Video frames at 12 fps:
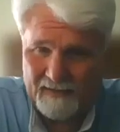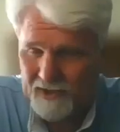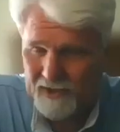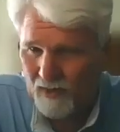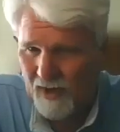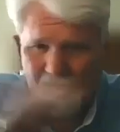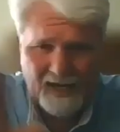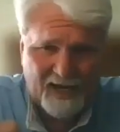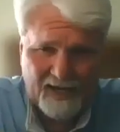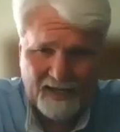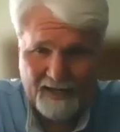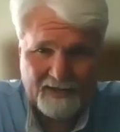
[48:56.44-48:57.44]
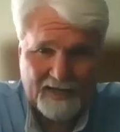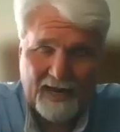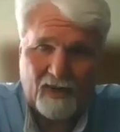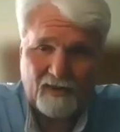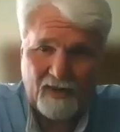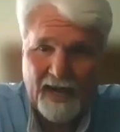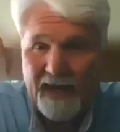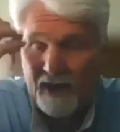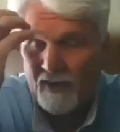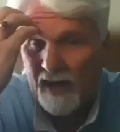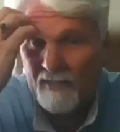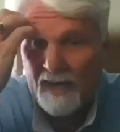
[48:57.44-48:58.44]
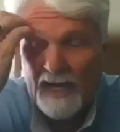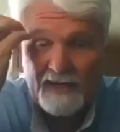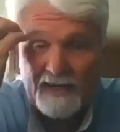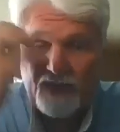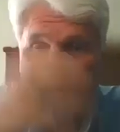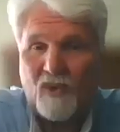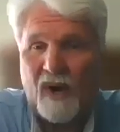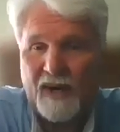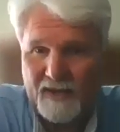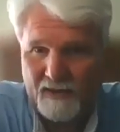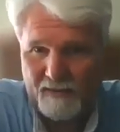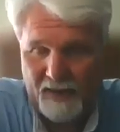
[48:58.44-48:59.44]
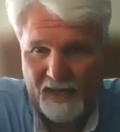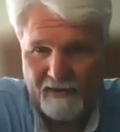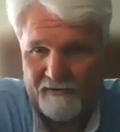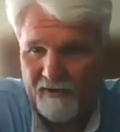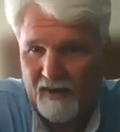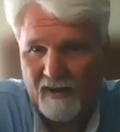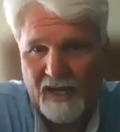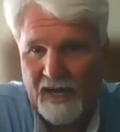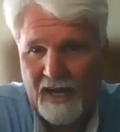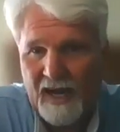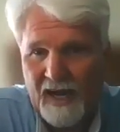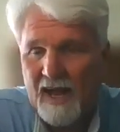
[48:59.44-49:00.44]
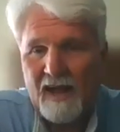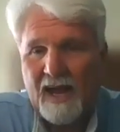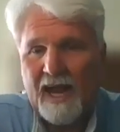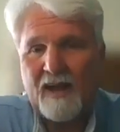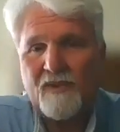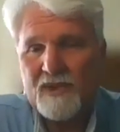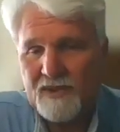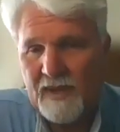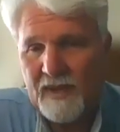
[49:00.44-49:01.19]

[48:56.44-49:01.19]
so we're going to cut this out anyway, but I don't want it to be inferred that I was